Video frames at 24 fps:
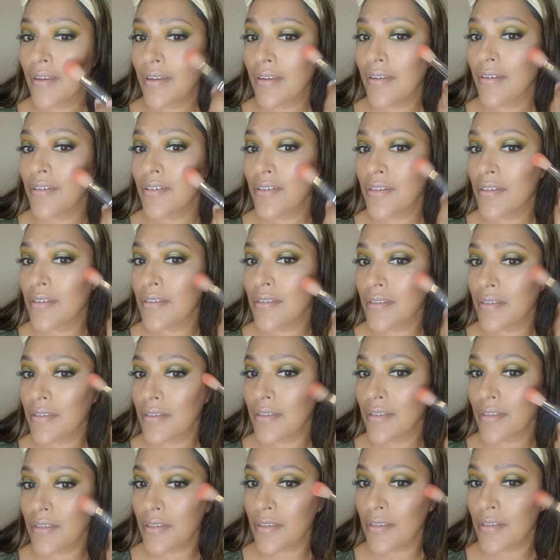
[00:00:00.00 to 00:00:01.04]
and
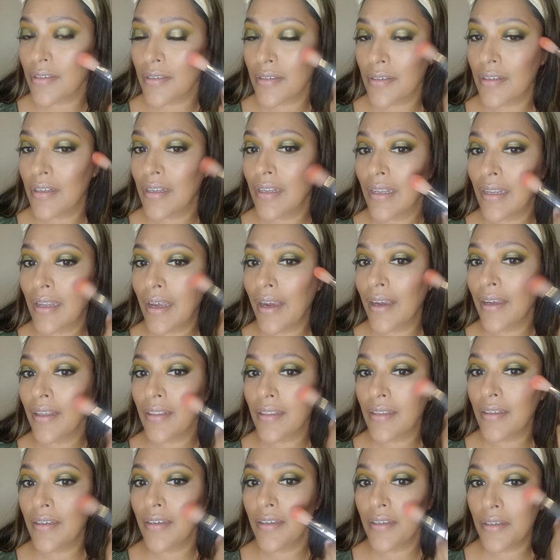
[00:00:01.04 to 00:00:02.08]
just
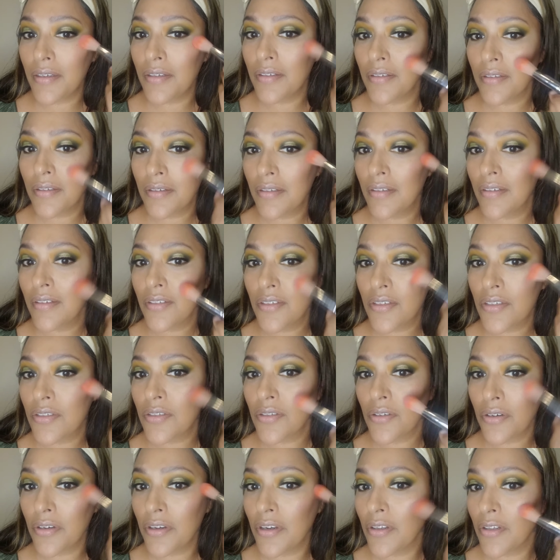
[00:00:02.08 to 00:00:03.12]
lightly
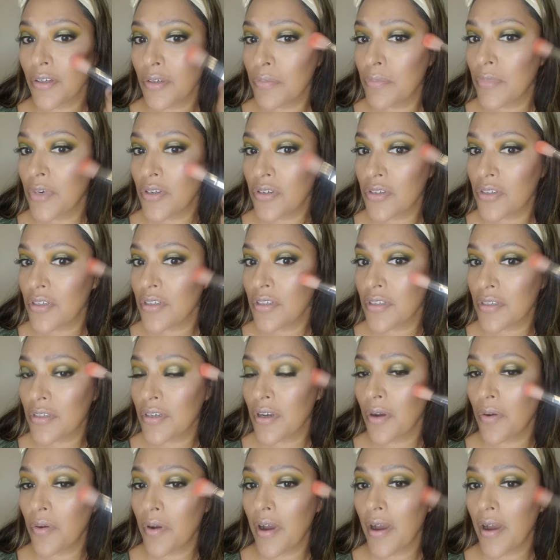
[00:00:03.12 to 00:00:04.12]
circular motions go